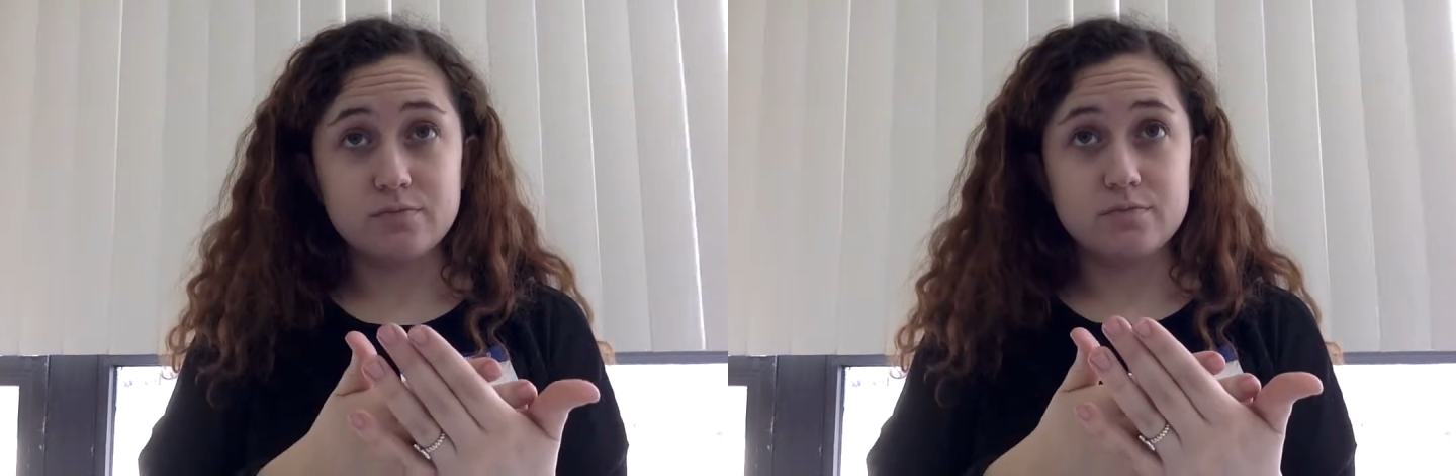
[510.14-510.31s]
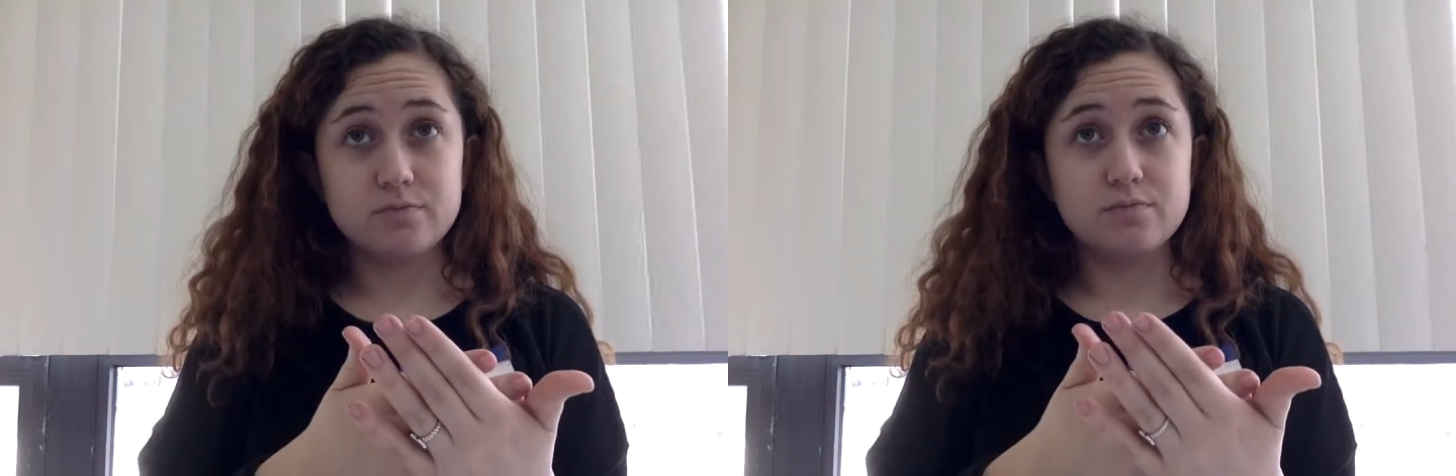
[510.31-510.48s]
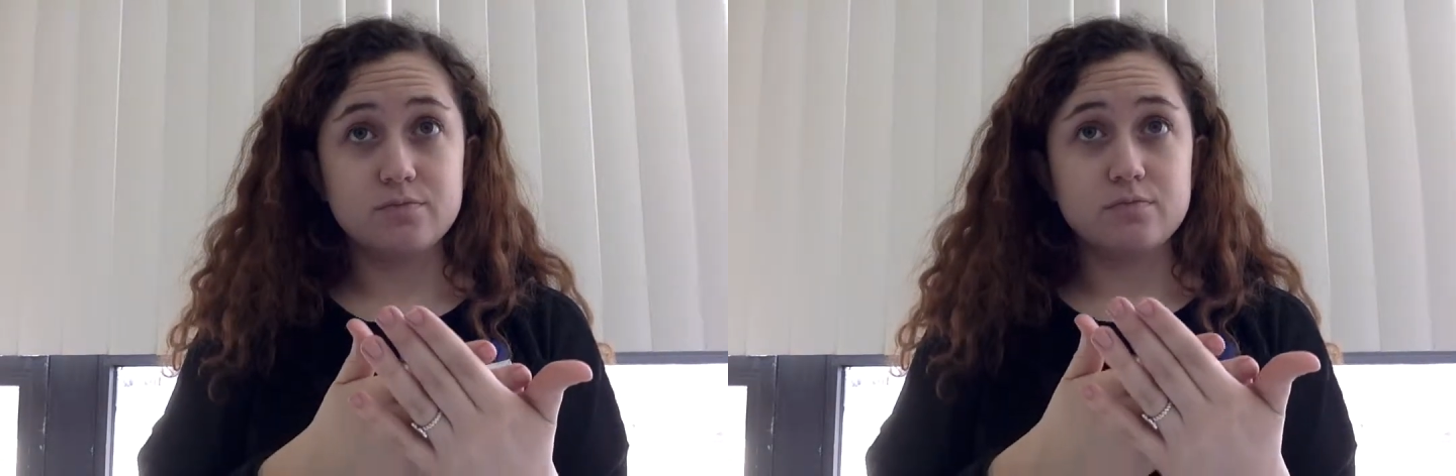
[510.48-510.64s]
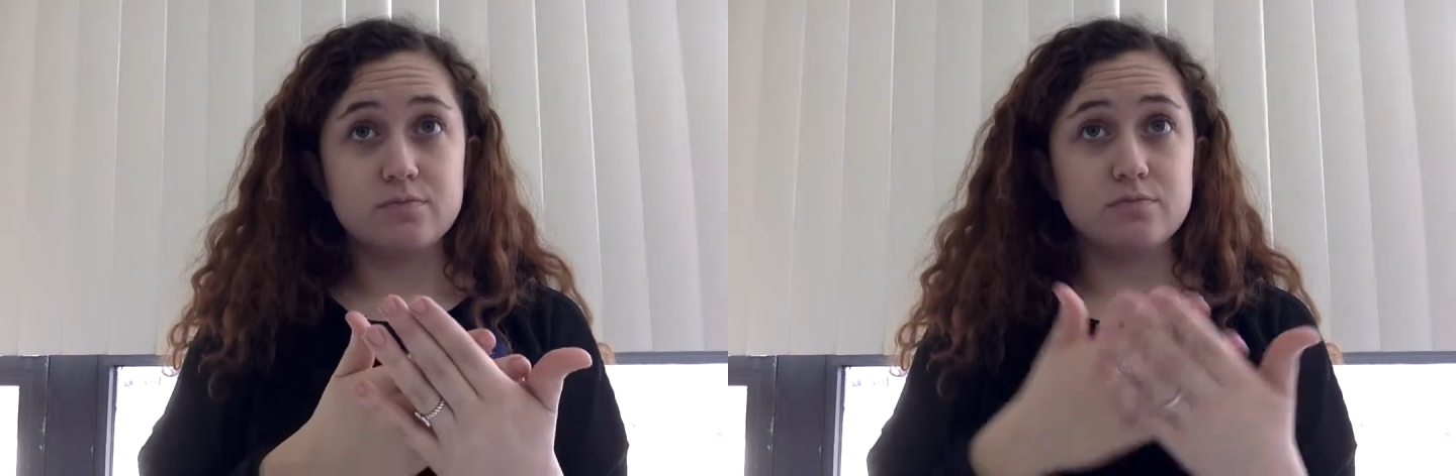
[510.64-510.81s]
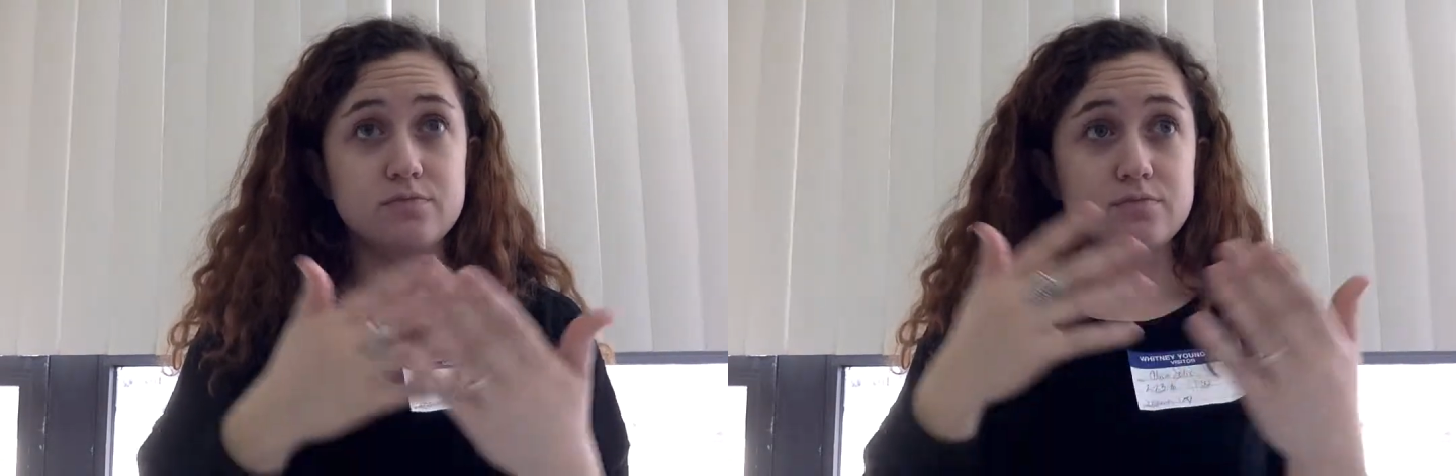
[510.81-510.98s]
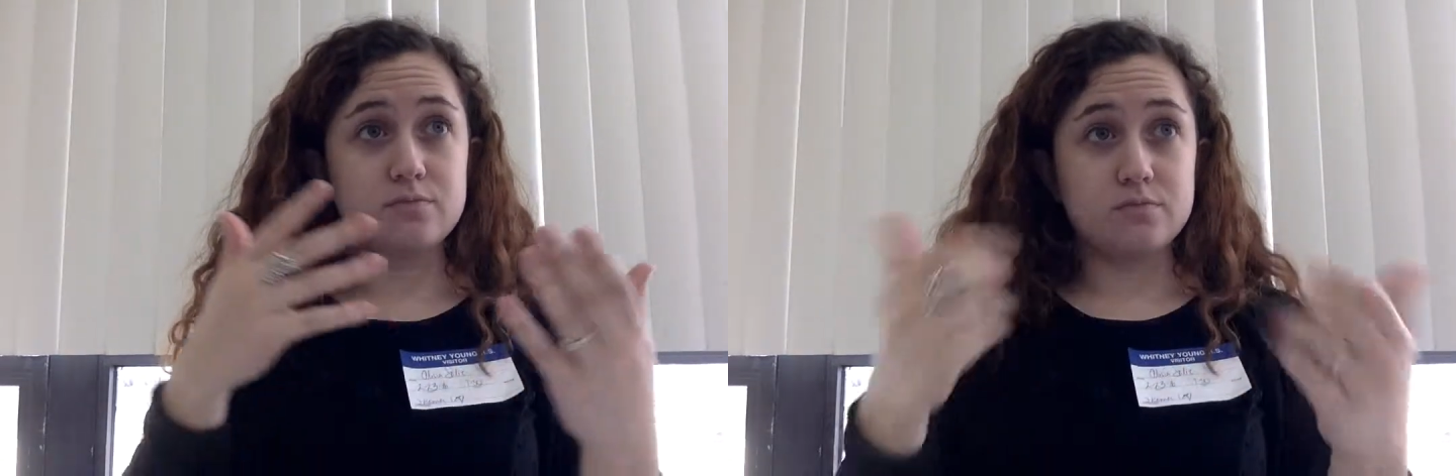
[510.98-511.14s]
Yes?
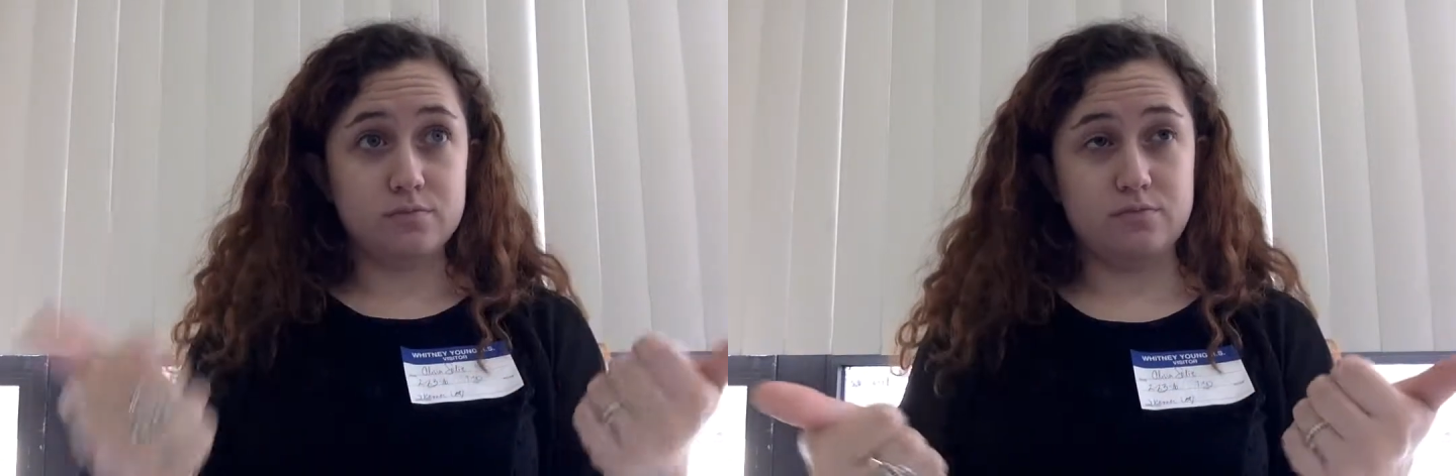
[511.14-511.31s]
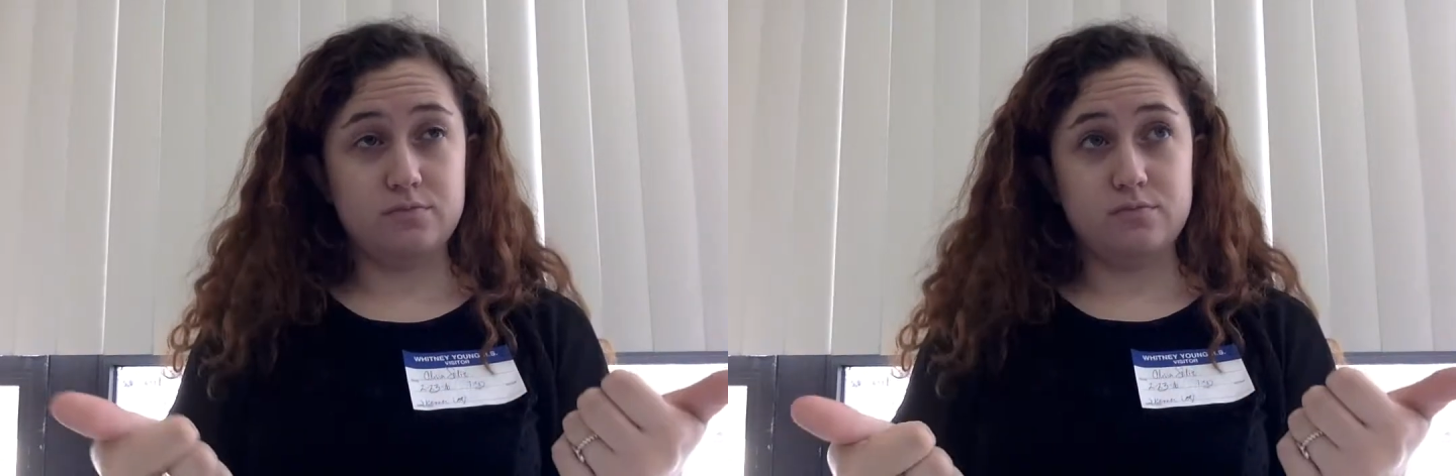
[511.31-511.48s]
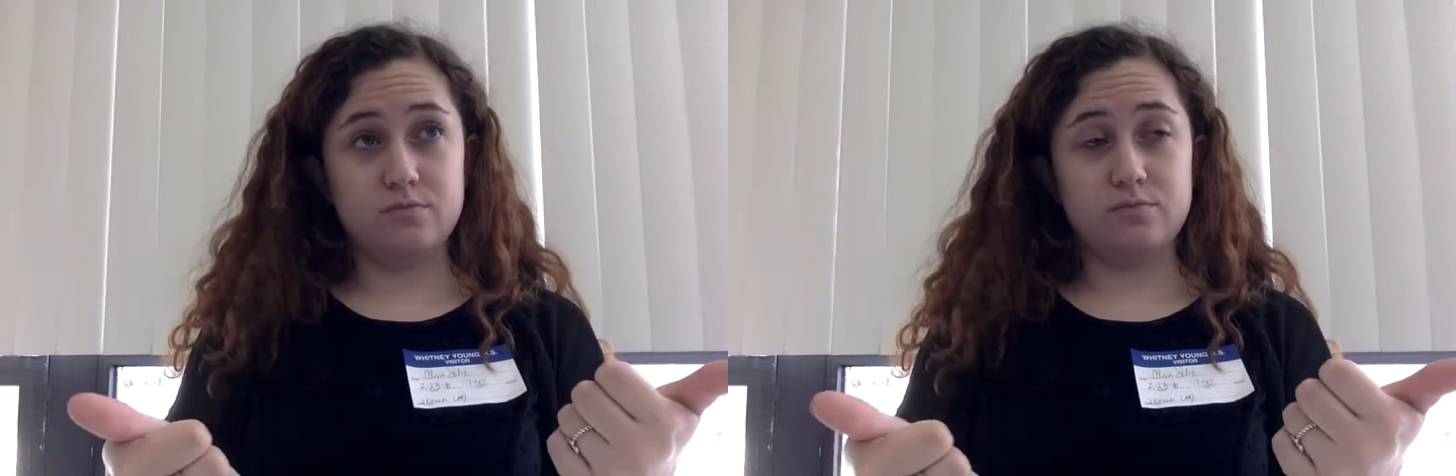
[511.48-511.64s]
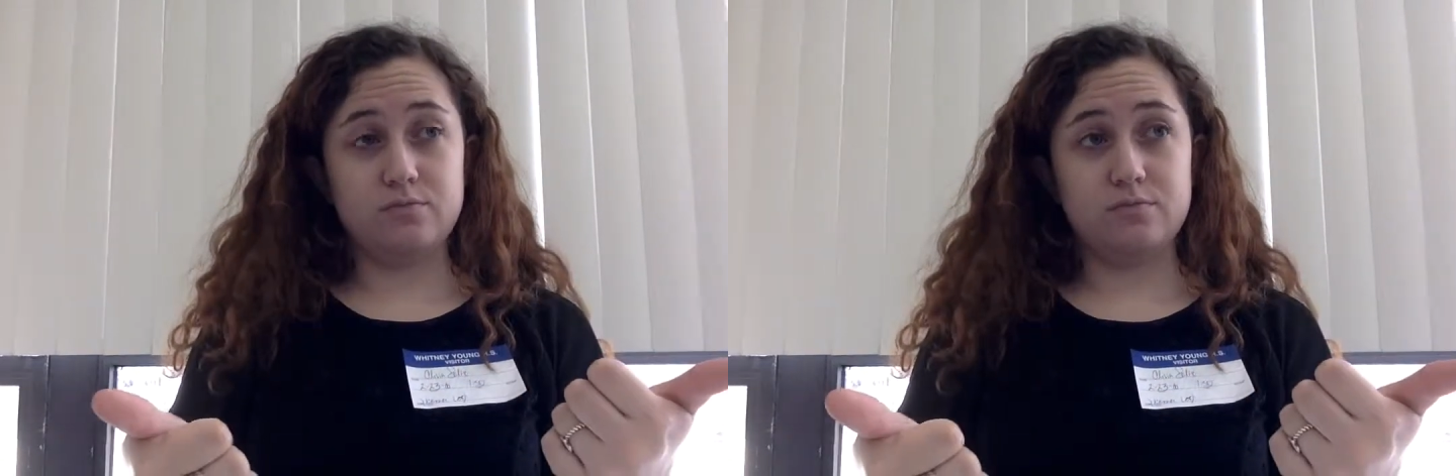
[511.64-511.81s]
Can I get thumbs?